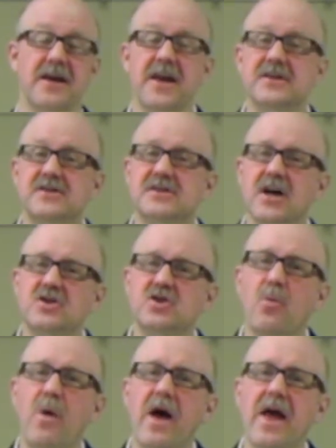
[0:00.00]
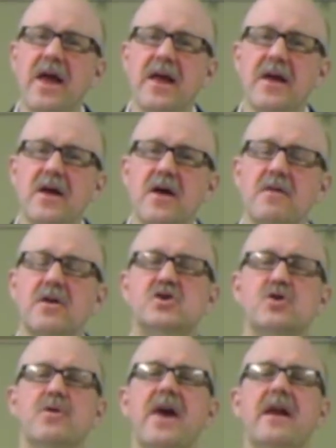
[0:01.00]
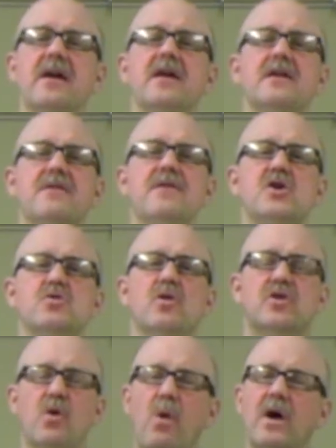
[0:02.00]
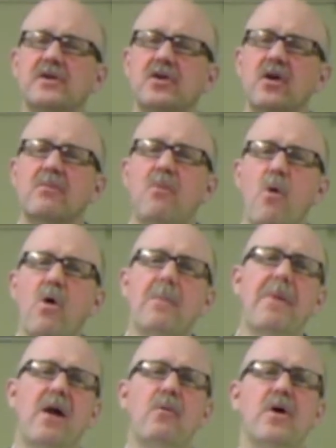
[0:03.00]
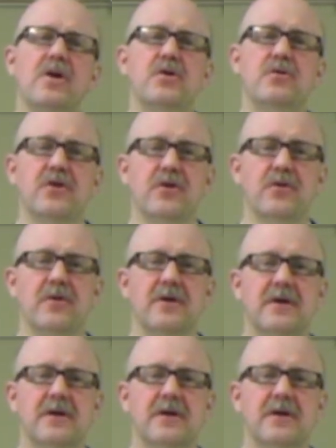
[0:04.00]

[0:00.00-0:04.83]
in such a way that you get an individual to want to know more about what you do.